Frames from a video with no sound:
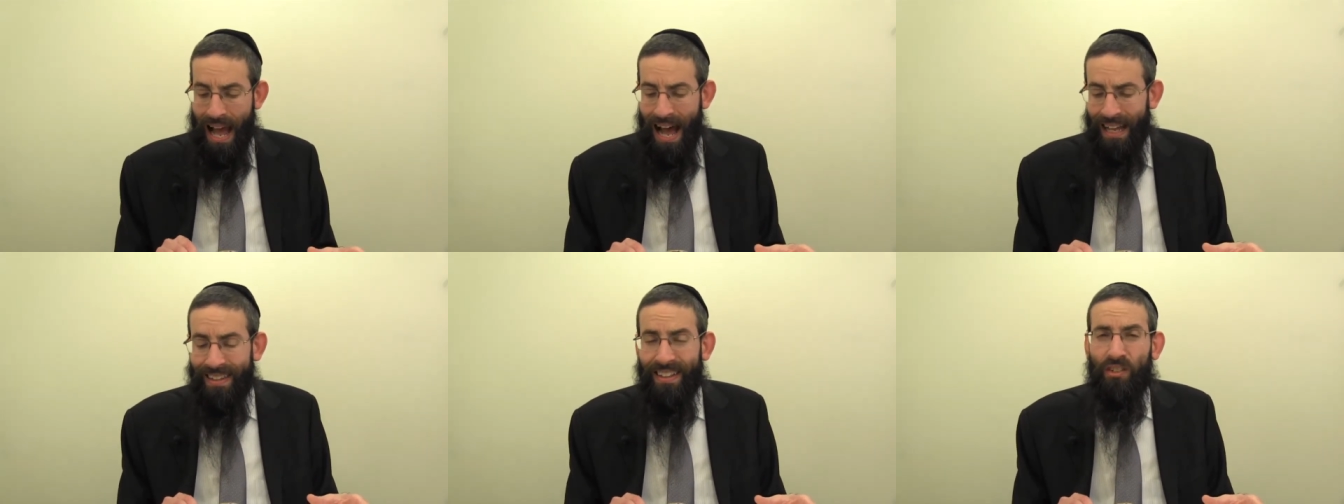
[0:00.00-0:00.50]

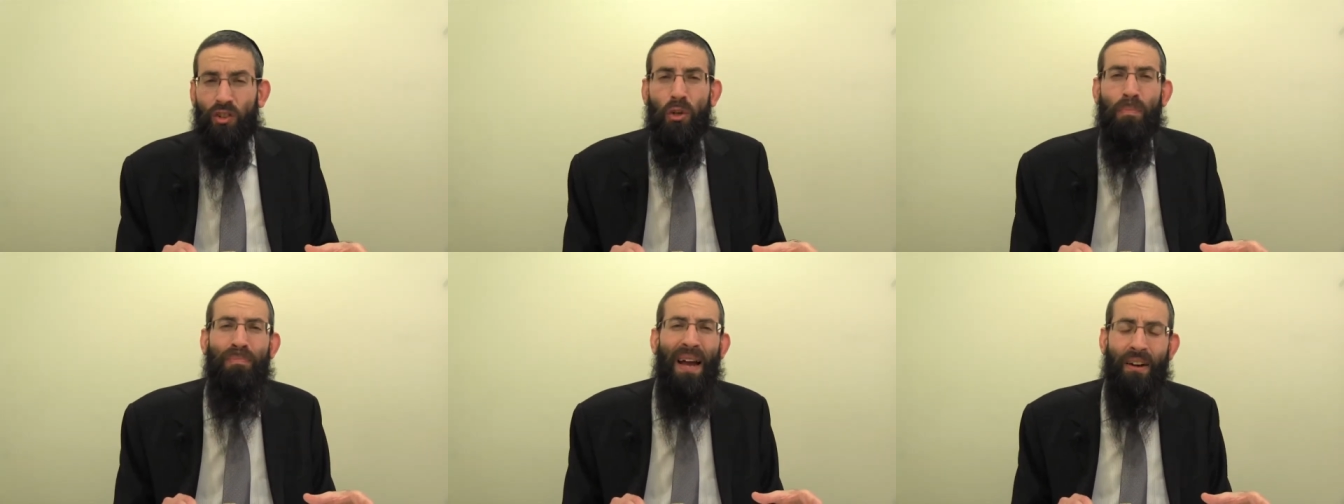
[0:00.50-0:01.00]
Al tikru
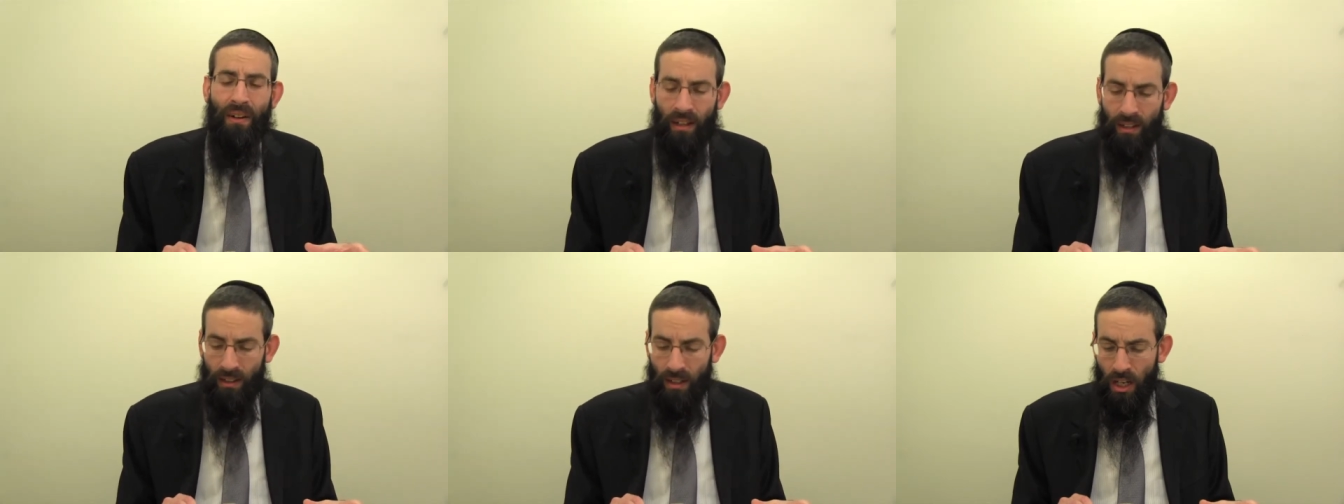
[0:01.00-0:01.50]

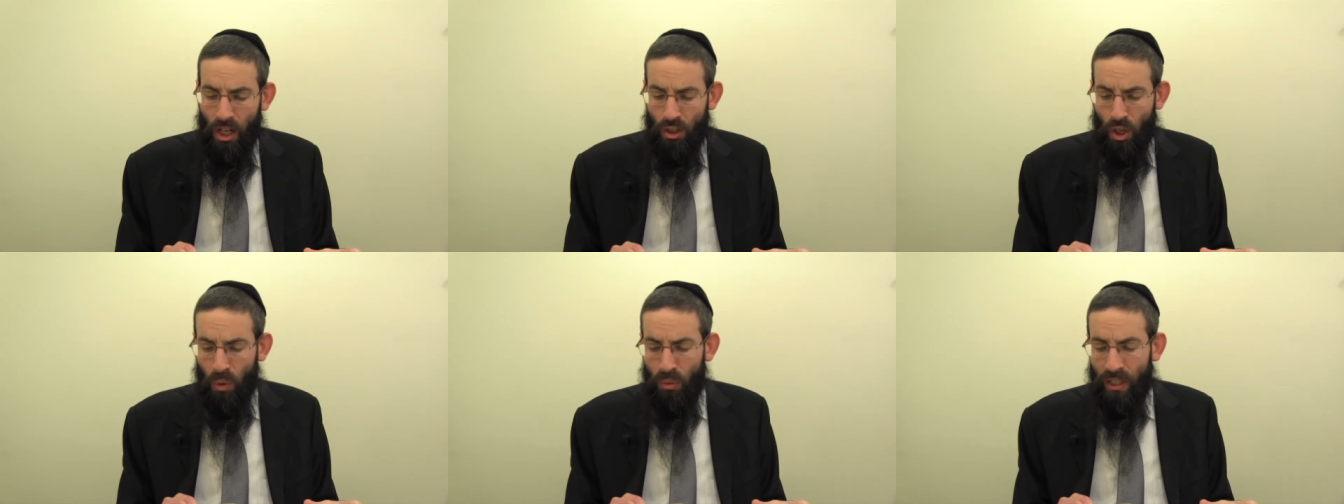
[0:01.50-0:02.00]
uberech.
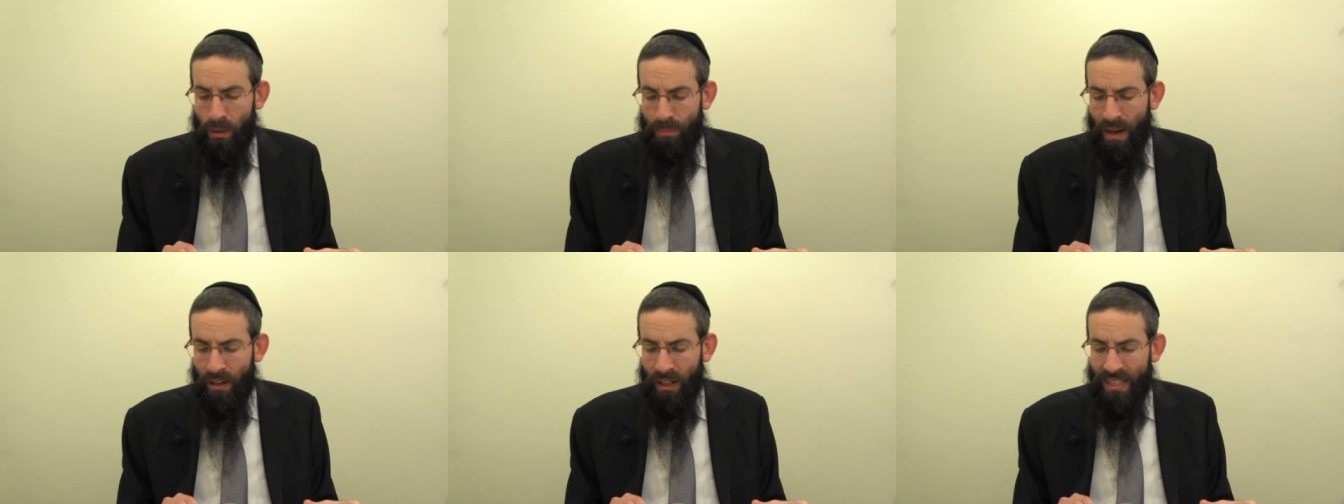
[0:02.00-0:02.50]
Don't read
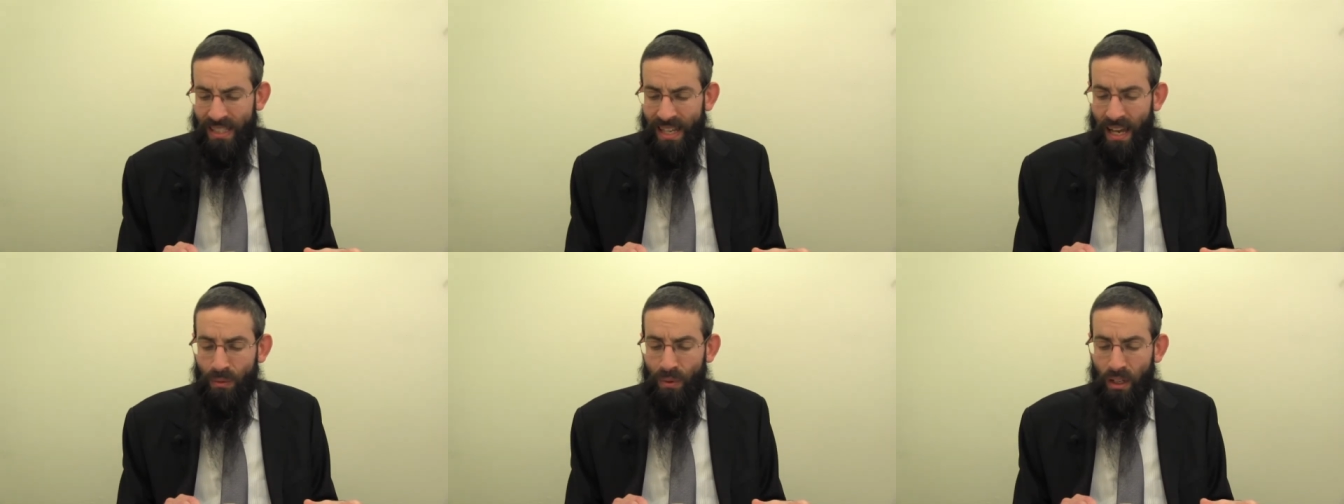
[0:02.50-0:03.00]
uberech.
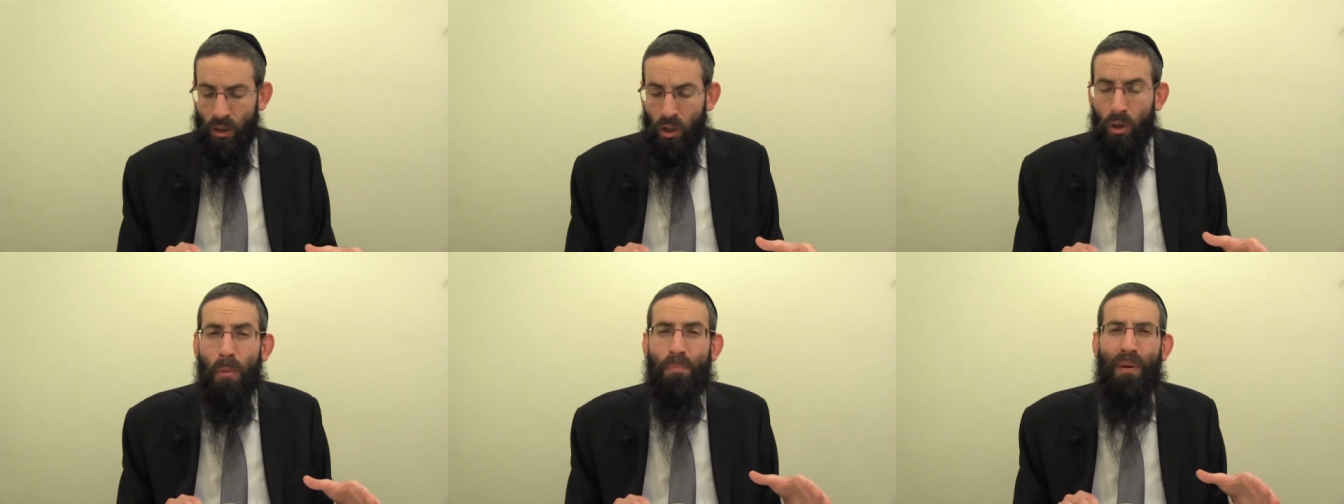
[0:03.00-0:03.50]
Instead, read
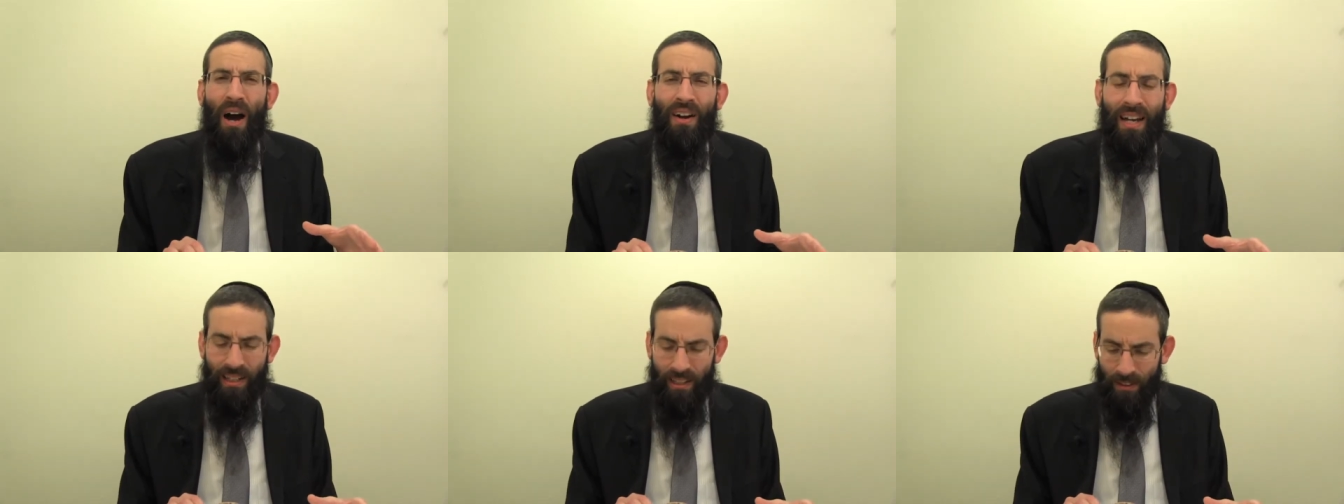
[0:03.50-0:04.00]

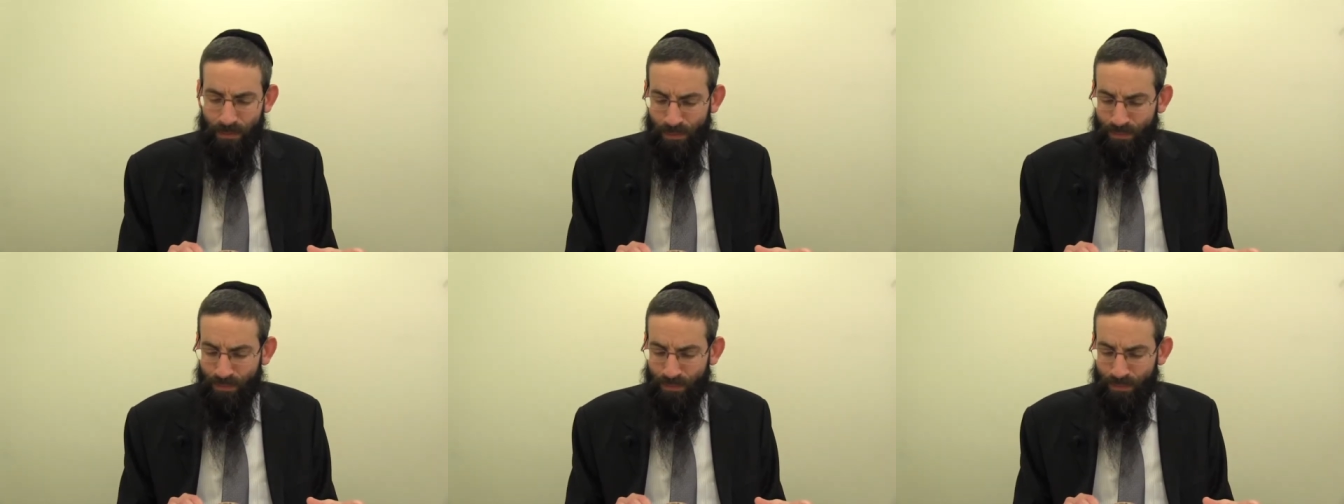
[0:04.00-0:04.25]
ulubarech.